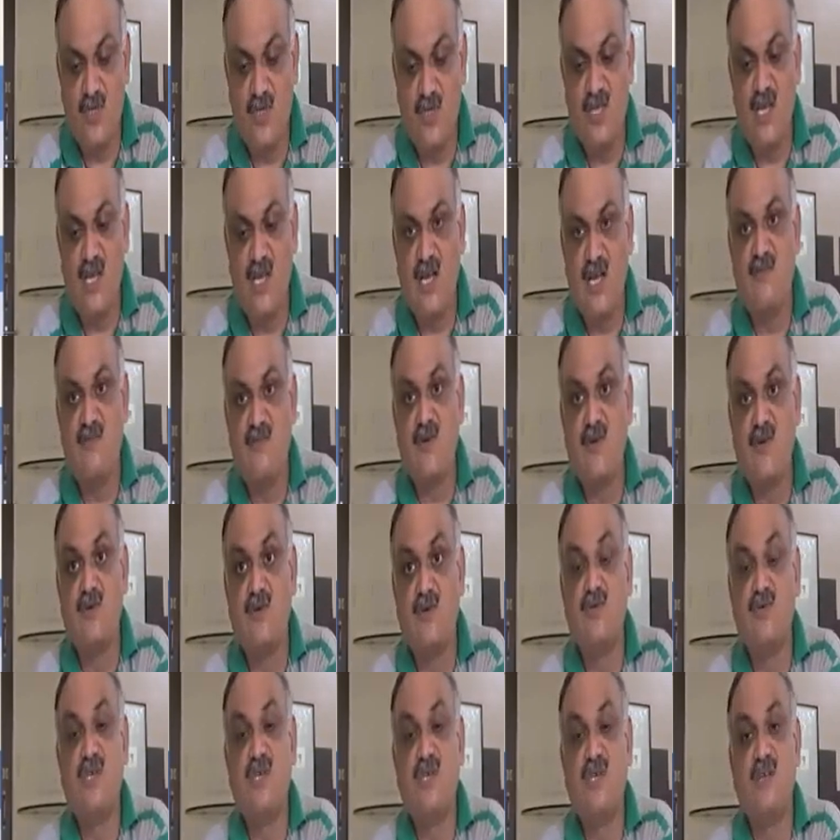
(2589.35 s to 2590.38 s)
One more thing
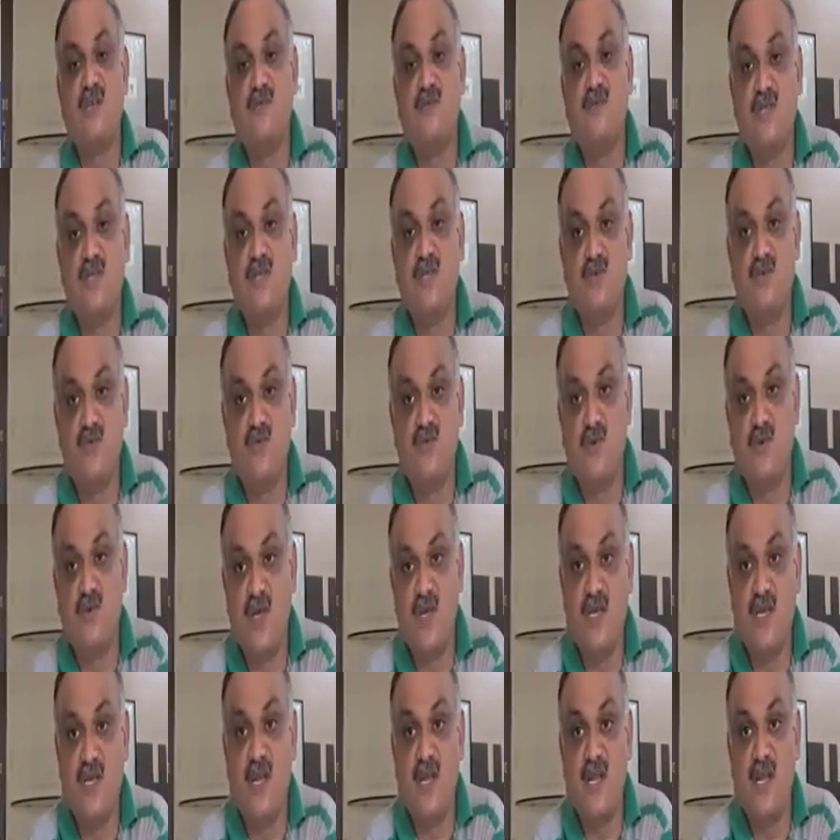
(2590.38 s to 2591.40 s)
I want to share with
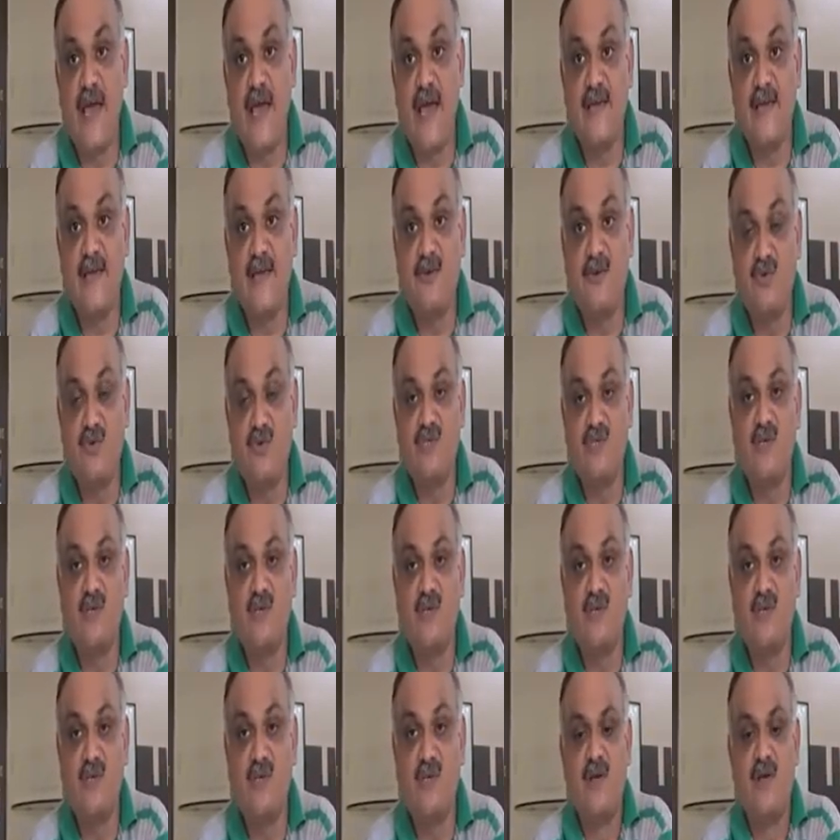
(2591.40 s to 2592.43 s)
you in
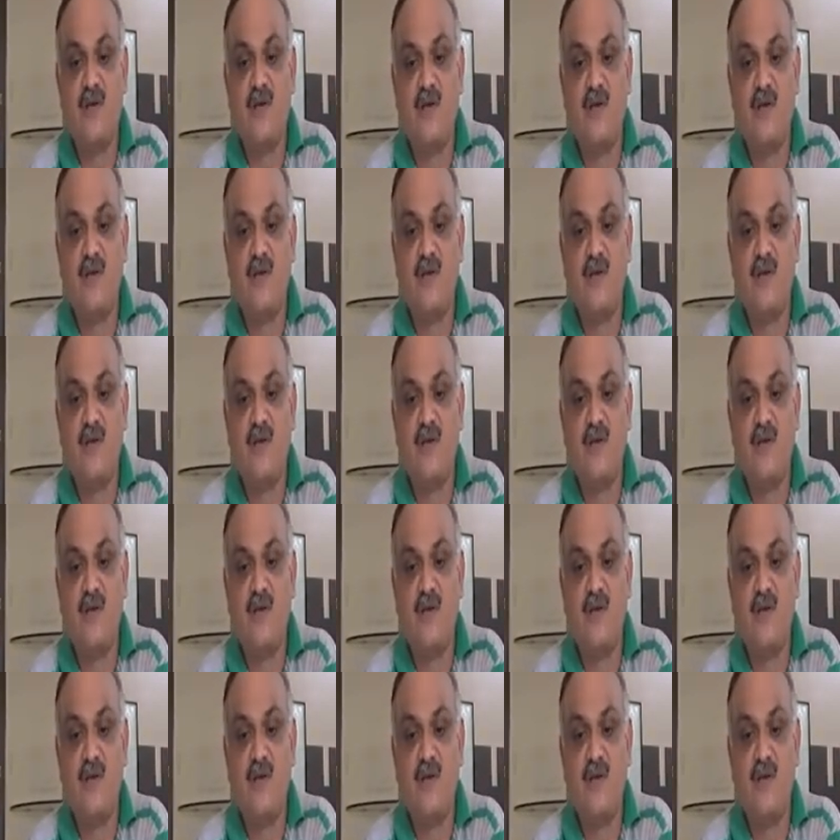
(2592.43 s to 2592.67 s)
acutes,